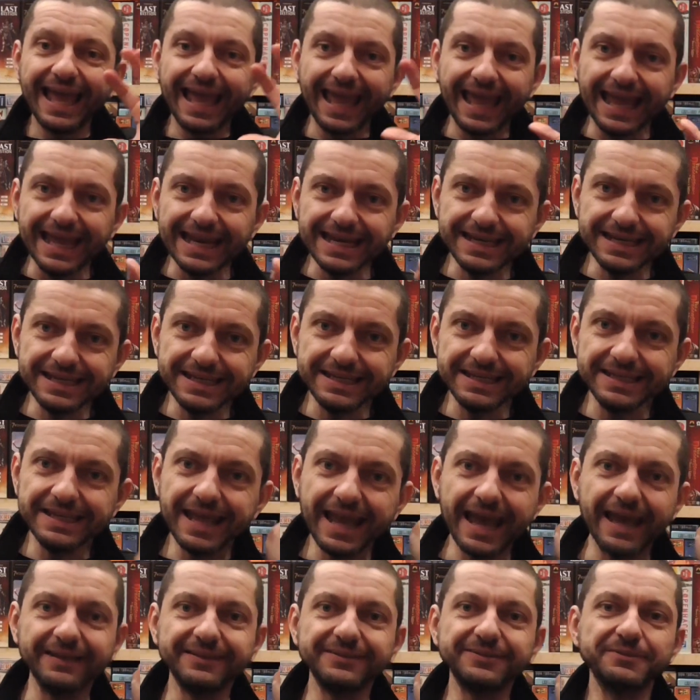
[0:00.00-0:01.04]
And
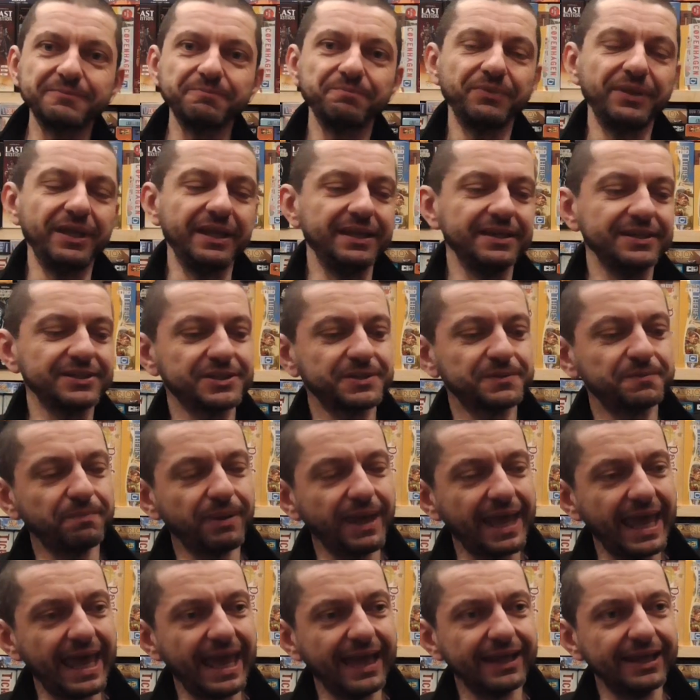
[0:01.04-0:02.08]
yet, it is
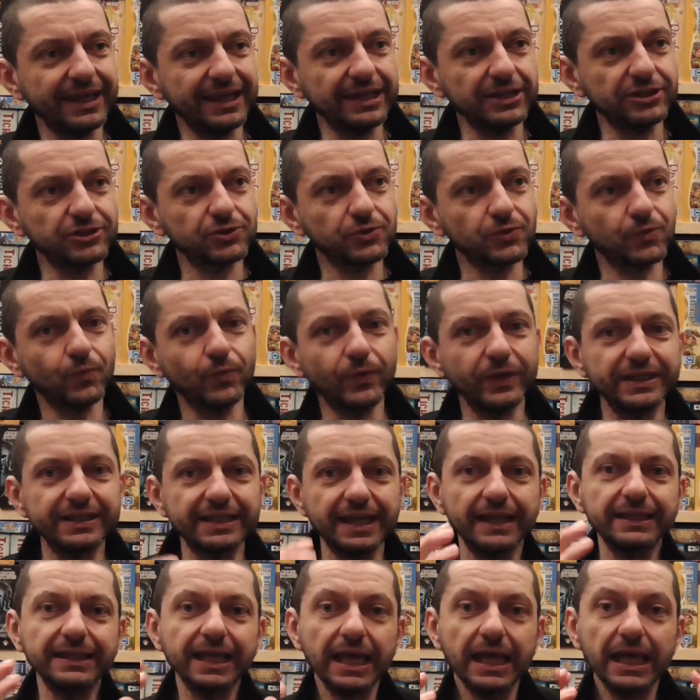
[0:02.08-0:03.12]
packaged with
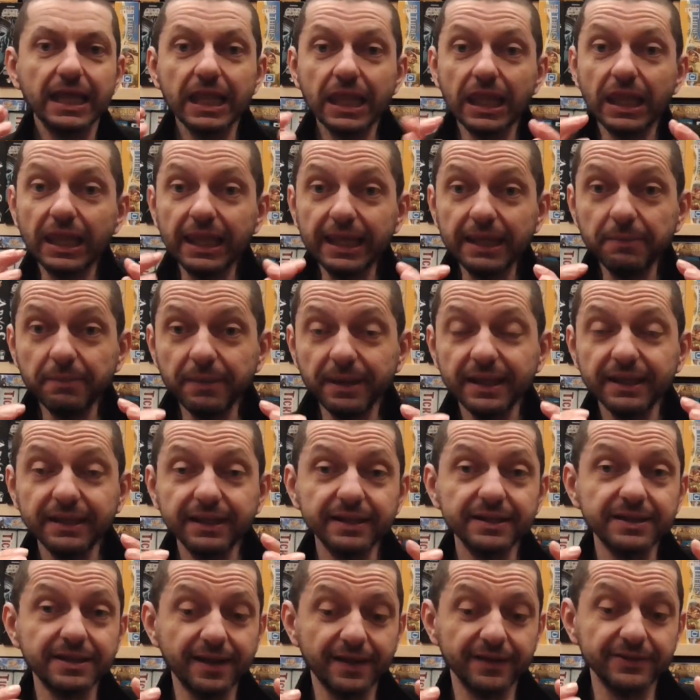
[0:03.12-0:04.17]
that
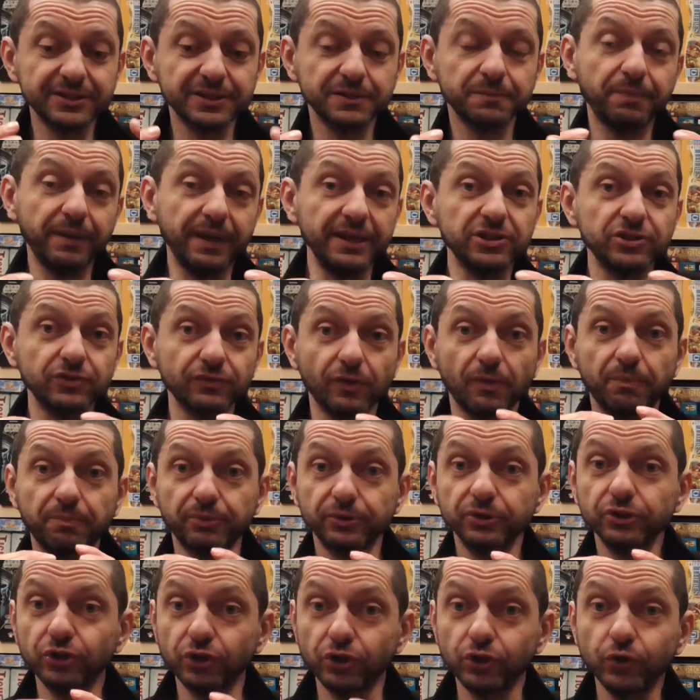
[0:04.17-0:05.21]
limited space of
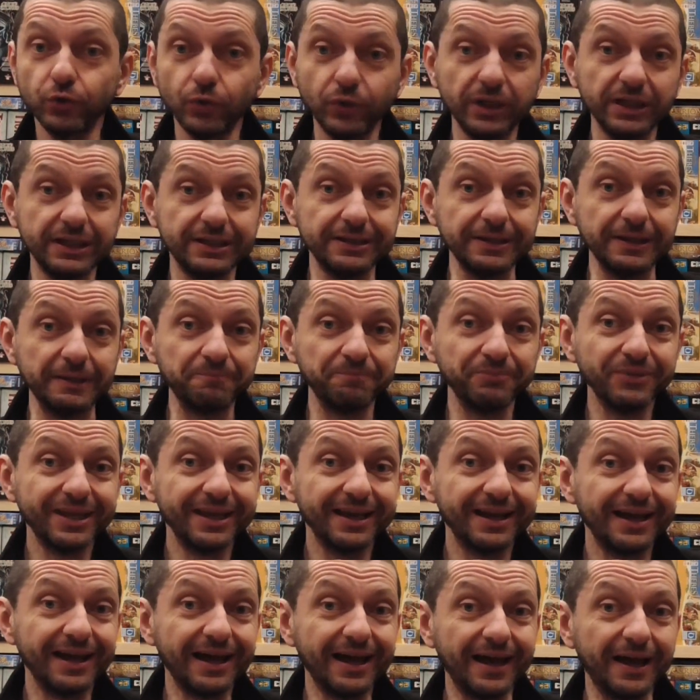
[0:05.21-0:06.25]
opportunity.
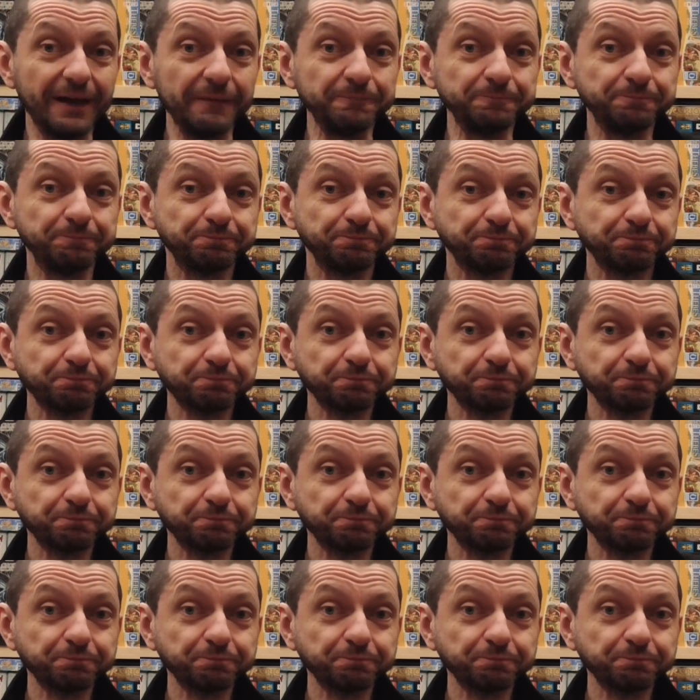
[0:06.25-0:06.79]
Um,